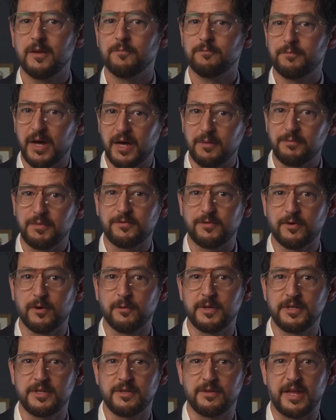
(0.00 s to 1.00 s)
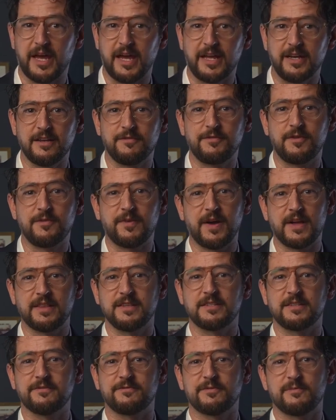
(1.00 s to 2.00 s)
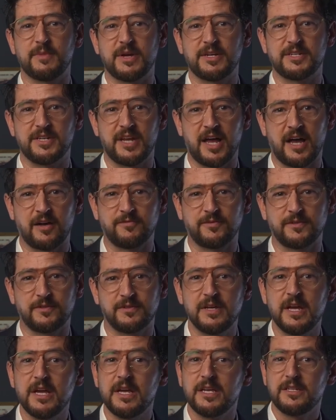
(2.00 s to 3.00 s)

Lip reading: But before we do that, if you find this information helpful,